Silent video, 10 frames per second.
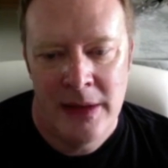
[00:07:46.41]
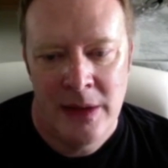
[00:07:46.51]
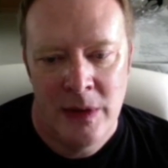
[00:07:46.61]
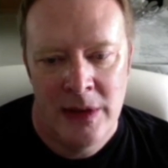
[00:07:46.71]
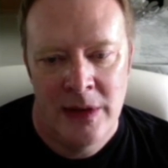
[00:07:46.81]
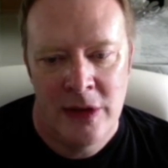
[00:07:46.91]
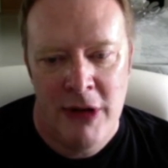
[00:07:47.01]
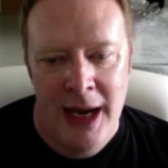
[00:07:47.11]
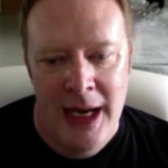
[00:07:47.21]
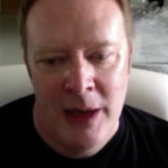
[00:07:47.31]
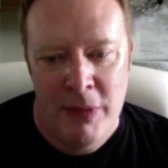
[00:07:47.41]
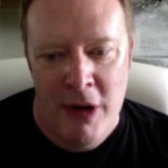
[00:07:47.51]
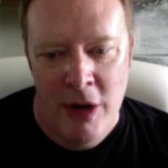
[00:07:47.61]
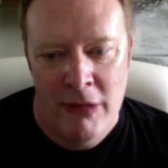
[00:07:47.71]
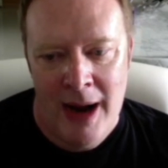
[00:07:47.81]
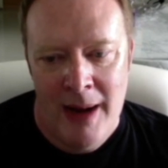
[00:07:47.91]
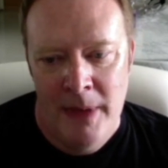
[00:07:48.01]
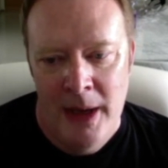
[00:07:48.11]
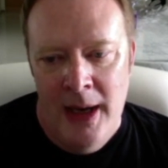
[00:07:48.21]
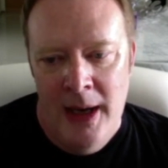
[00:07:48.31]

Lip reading: So this is a training program